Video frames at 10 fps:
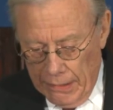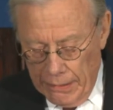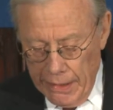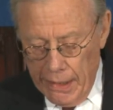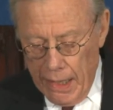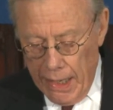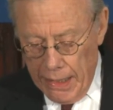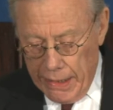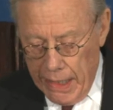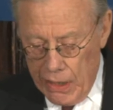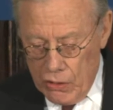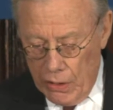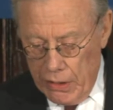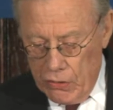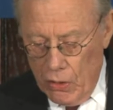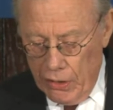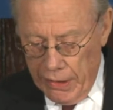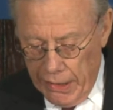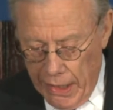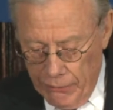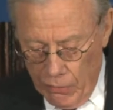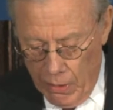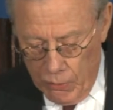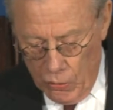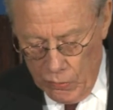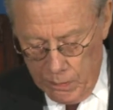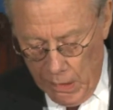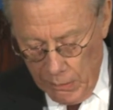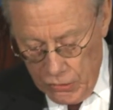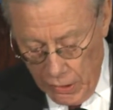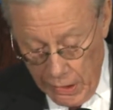Lynn and I occasionally saw Dick after our book was published,